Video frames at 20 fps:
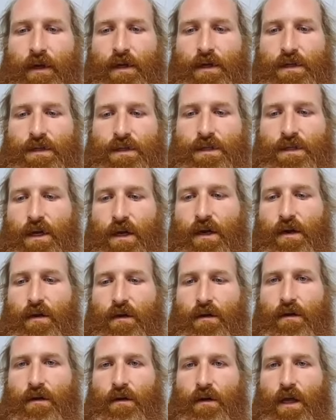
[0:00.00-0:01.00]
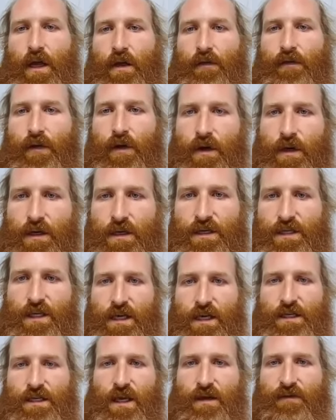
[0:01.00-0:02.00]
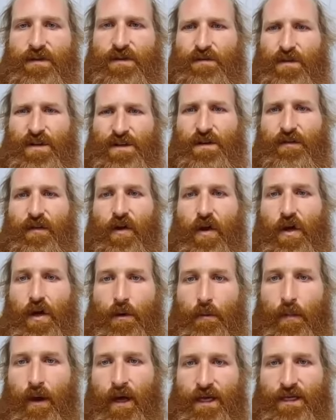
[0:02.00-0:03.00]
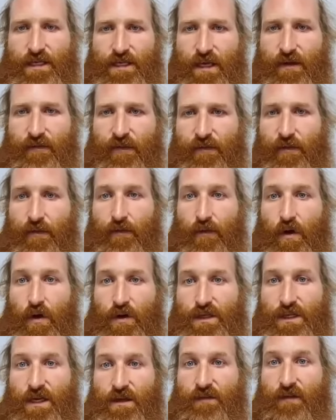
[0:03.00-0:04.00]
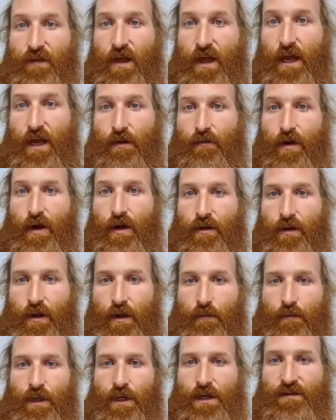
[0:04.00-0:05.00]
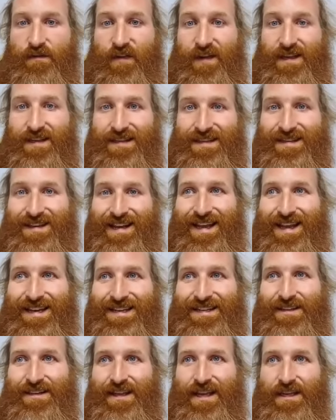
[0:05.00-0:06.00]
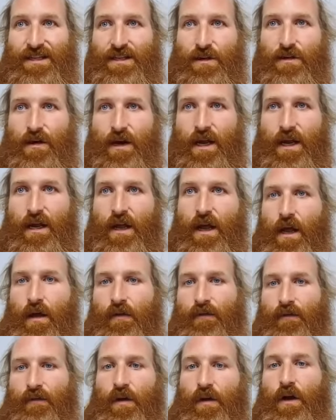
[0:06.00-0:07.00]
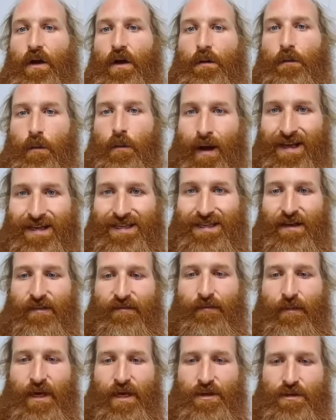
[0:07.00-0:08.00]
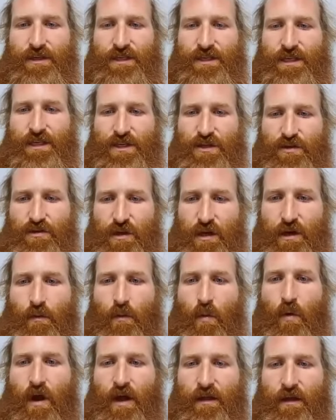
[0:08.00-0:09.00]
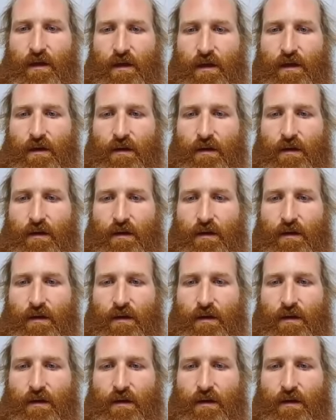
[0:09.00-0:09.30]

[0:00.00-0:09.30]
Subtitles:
So if you're going to send stuff, especially if you're going to buy stuff, if you've got stuff lying around that can be used for insulation, that's great. If you're going to buy stuff, make sure it's extreme weather.